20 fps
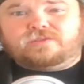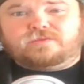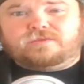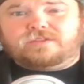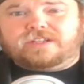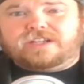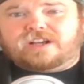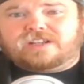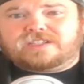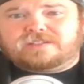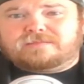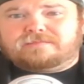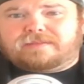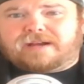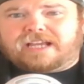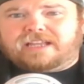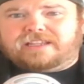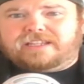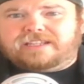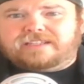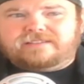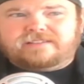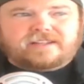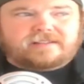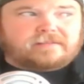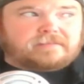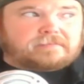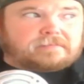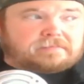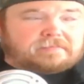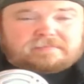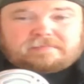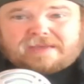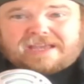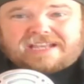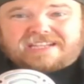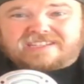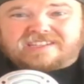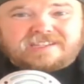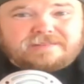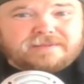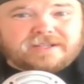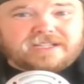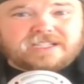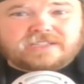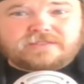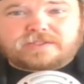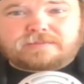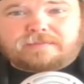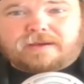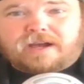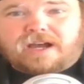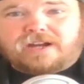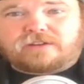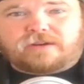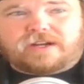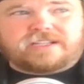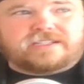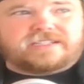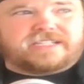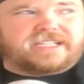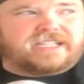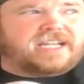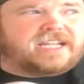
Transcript: a really awesome pilot, basically because of his pod racing.